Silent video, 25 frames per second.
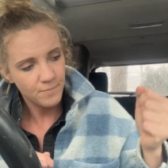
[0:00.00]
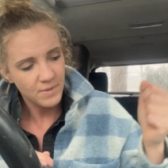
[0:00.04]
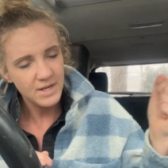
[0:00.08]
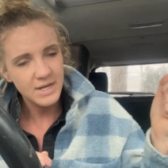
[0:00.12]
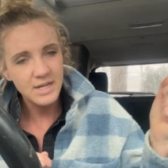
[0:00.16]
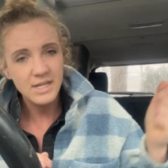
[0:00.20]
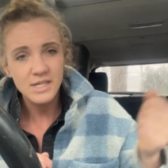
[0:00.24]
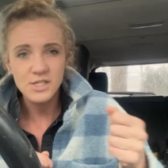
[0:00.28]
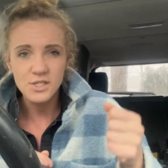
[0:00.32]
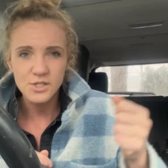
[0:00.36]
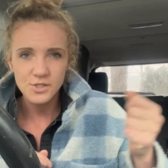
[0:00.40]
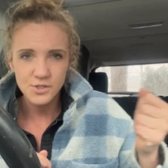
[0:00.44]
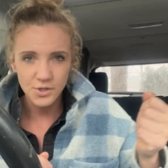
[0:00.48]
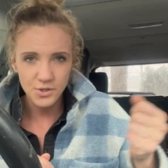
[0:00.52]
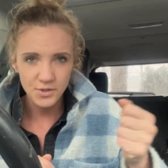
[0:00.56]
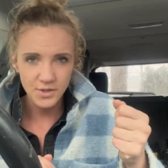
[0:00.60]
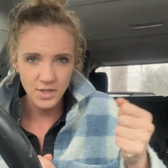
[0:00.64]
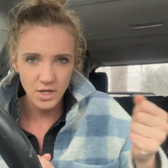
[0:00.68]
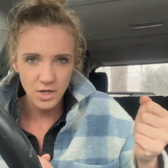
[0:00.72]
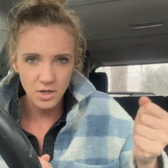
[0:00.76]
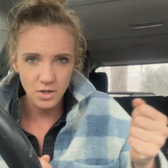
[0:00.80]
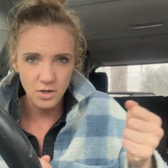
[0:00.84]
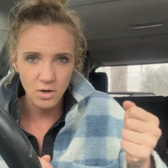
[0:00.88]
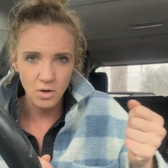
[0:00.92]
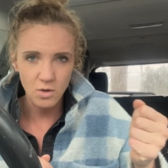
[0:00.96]
an insert
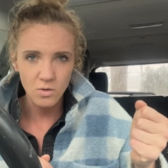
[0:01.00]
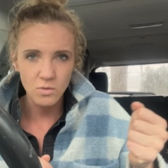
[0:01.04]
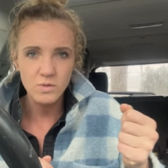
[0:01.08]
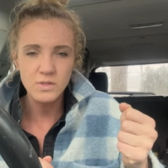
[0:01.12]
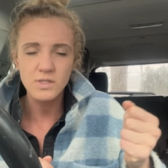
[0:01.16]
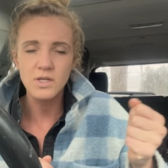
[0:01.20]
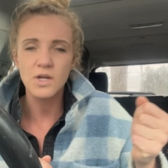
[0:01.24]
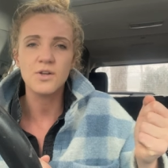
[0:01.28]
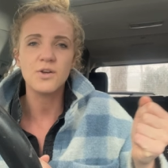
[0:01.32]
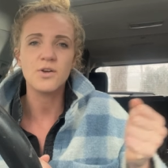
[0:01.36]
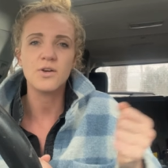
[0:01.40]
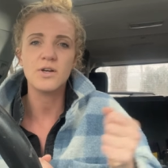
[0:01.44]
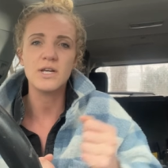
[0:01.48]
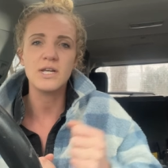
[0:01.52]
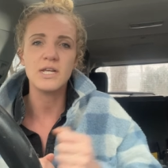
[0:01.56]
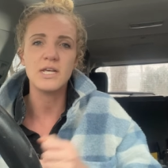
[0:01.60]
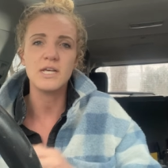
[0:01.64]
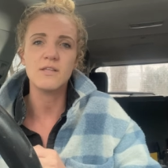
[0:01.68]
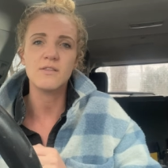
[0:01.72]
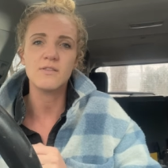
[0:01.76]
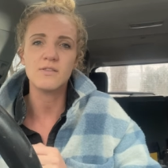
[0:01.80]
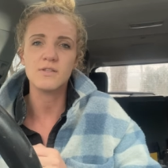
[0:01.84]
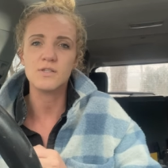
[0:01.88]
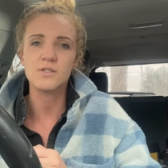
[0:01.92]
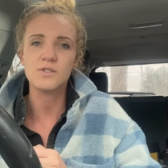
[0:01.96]
that goes
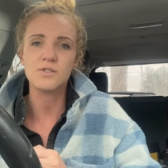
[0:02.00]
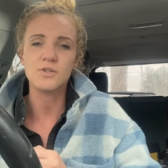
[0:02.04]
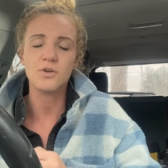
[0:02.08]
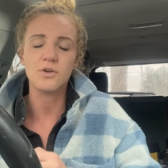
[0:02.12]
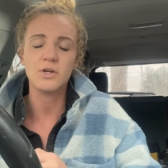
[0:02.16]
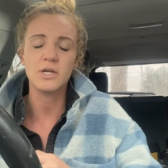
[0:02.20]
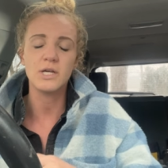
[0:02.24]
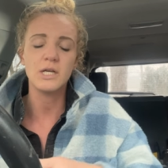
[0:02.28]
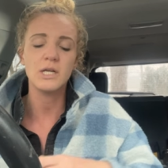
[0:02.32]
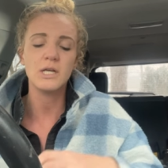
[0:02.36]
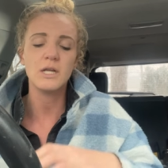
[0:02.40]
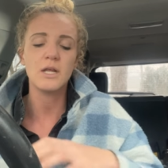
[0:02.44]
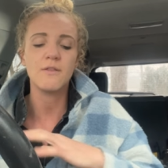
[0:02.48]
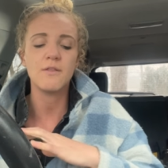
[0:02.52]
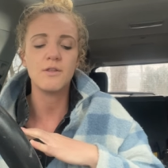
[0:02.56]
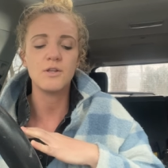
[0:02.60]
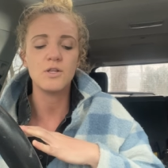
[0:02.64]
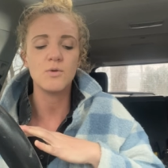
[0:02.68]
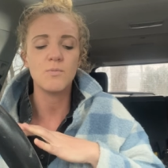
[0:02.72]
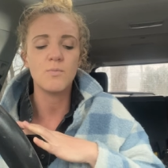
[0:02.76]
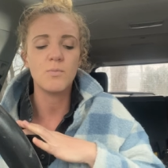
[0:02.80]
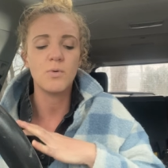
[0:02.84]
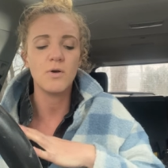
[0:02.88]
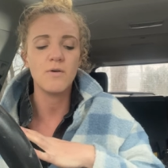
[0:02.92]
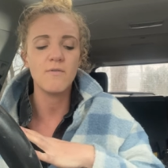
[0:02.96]
underneath the screen, and then
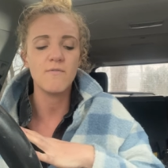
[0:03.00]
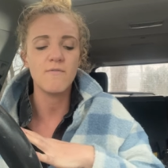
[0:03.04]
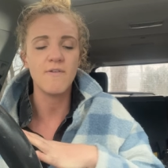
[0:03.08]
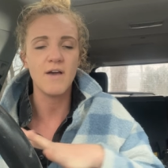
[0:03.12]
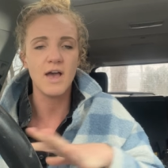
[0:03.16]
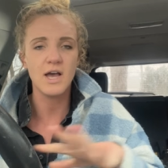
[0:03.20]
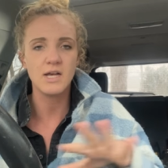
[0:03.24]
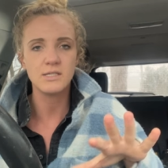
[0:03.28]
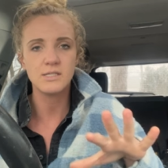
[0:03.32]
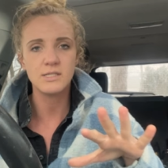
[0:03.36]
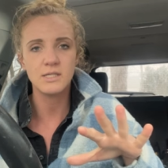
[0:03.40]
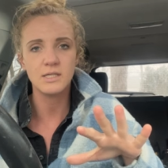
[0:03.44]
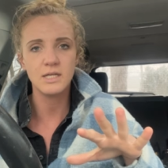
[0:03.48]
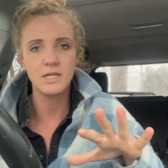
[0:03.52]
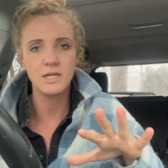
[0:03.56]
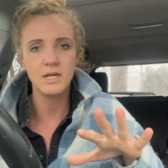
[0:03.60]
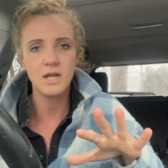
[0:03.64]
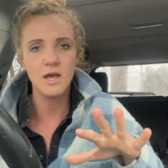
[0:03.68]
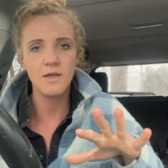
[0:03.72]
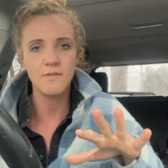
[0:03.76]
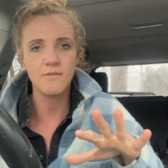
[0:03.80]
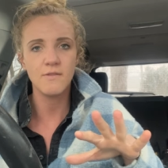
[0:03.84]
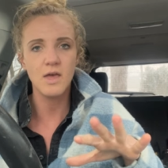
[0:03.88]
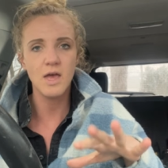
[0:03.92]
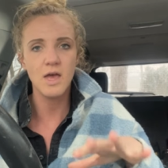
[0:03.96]
you put Vaseline
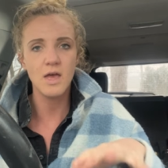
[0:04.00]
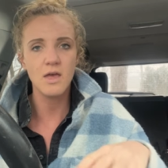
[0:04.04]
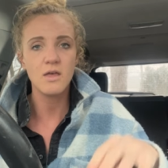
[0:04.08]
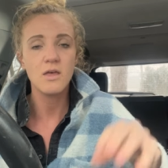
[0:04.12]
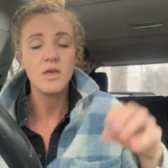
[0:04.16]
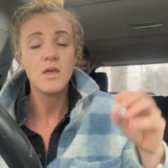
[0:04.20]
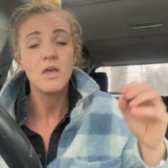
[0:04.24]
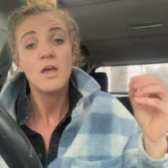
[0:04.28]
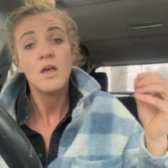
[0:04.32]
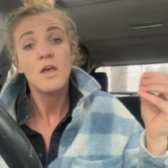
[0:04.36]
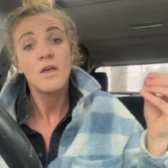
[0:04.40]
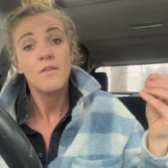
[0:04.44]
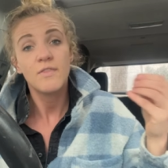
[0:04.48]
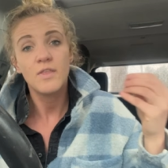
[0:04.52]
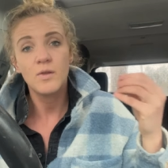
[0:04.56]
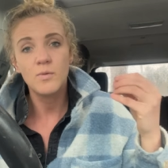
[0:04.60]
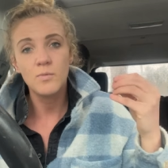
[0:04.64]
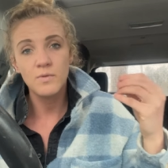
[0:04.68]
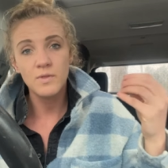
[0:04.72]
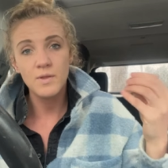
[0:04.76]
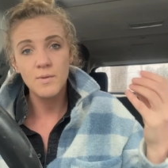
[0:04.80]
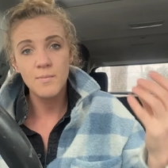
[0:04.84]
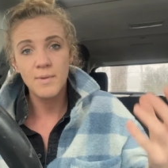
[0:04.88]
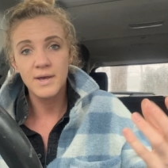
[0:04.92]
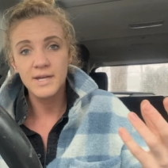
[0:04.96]
on that, then
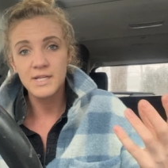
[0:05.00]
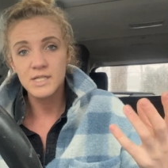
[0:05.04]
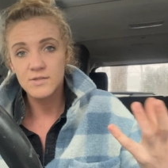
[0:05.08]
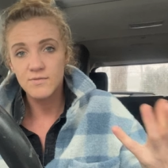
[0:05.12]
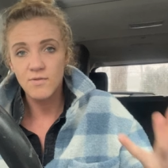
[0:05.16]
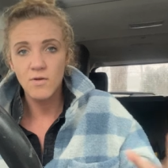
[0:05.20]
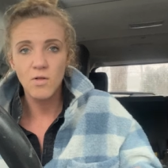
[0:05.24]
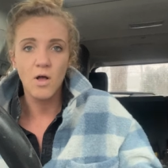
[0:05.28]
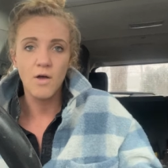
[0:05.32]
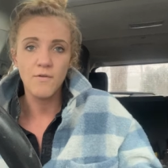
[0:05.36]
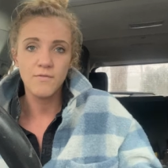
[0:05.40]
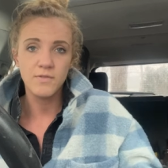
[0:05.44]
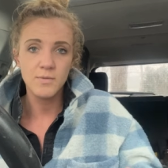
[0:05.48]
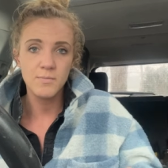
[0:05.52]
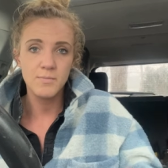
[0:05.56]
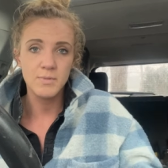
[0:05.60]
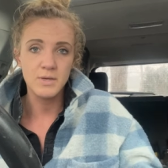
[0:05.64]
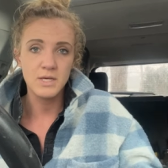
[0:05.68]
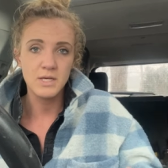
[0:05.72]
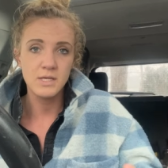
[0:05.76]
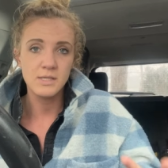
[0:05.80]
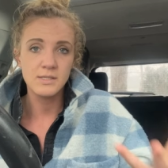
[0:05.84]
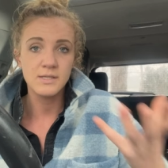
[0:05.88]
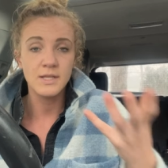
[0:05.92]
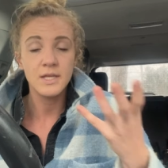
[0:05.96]
when the mites fall off the
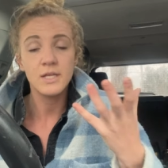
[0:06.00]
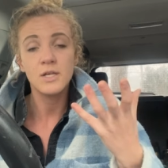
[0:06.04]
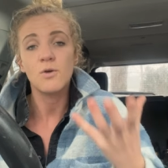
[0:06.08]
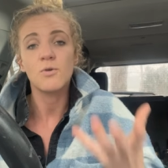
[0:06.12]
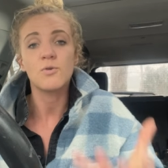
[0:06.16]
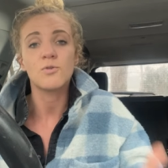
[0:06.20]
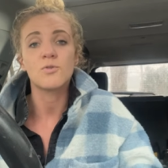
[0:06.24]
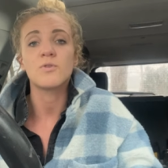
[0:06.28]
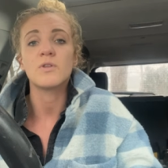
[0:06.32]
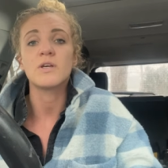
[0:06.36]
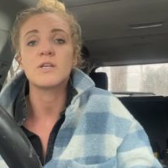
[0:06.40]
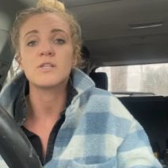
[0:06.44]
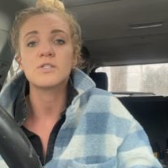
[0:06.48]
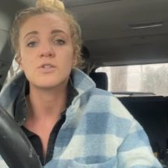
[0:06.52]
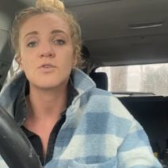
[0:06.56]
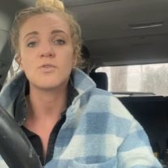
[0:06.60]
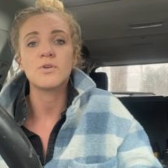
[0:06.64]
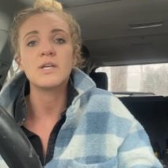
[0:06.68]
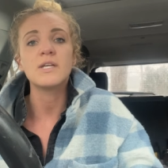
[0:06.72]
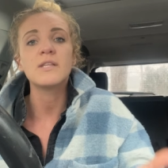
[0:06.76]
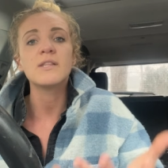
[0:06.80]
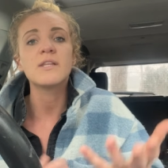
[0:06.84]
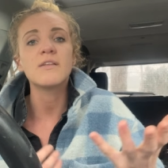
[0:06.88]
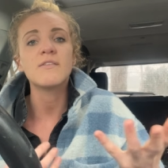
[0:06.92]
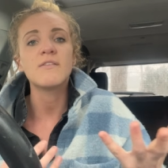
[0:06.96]
bees and they go through that
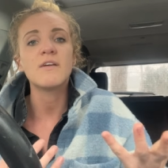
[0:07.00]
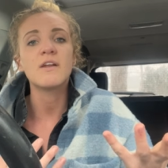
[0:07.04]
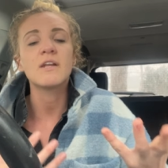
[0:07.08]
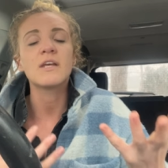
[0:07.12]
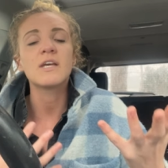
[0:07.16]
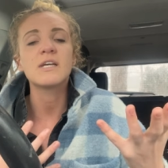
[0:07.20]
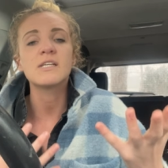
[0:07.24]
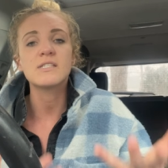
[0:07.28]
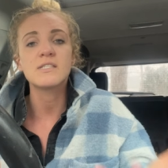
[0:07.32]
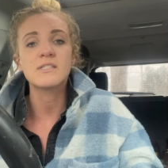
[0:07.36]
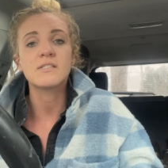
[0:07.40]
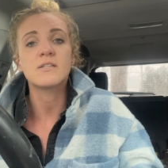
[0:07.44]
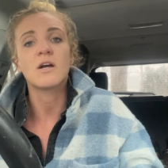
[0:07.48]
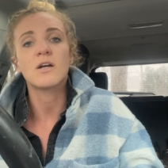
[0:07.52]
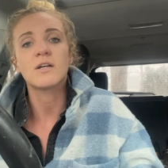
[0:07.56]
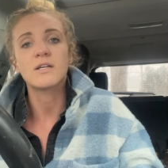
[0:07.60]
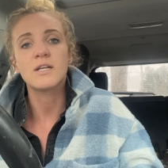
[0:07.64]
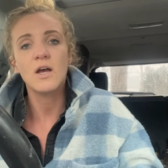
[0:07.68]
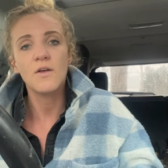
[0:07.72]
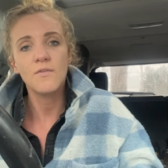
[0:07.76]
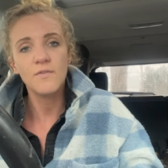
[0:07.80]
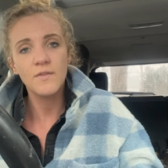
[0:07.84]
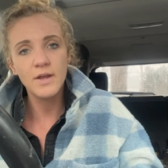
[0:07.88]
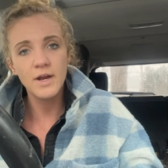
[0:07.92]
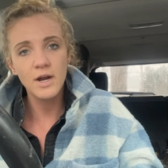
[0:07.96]
screen, they then get stuck
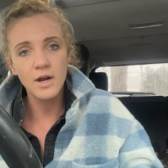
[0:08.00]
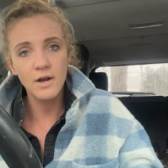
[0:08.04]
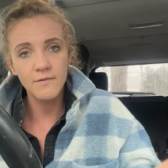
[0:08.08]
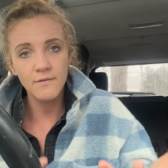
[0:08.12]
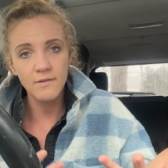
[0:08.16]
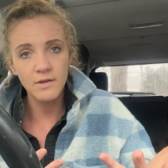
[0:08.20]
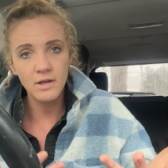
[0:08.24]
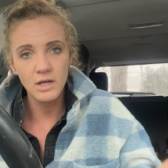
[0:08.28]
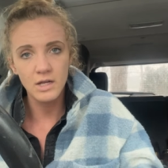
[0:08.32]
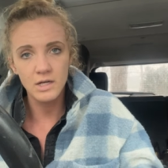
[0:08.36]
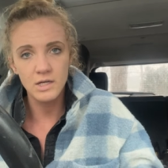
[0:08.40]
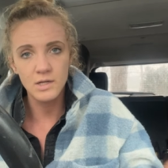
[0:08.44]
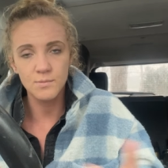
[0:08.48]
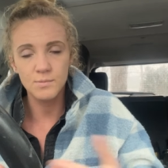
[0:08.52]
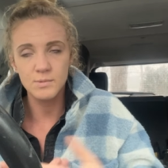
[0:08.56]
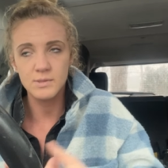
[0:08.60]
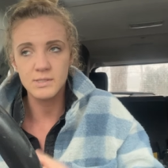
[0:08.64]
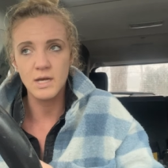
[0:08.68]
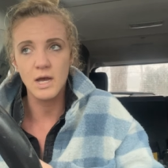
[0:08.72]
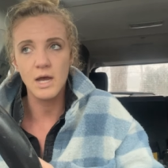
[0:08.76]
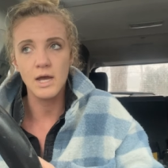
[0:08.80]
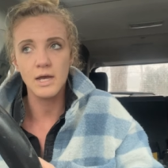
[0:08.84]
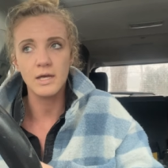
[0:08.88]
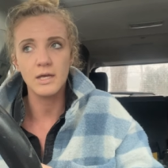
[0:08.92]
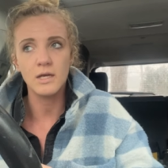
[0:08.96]
down there and they end up
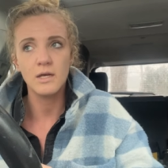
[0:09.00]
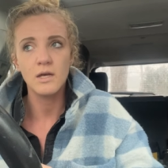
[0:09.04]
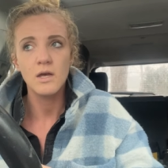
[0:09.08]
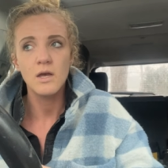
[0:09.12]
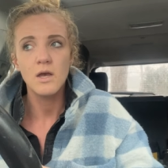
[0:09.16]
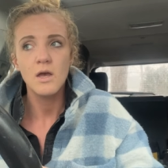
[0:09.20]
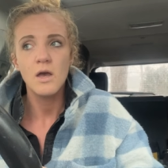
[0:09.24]
dying.